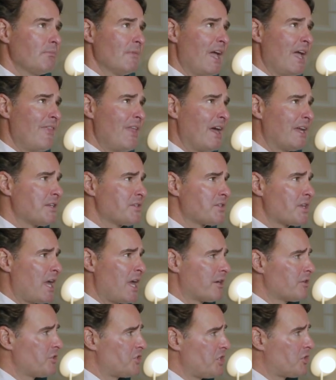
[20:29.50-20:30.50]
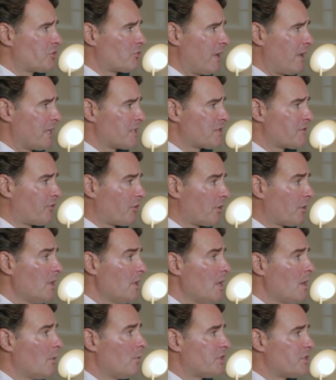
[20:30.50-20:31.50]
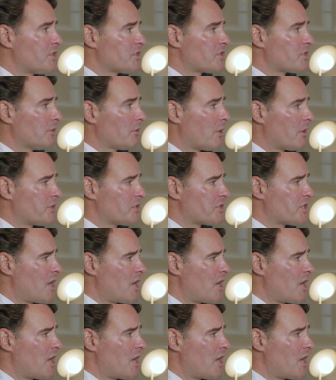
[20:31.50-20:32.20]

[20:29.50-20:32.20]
and that is Energy Transfer, which is the largest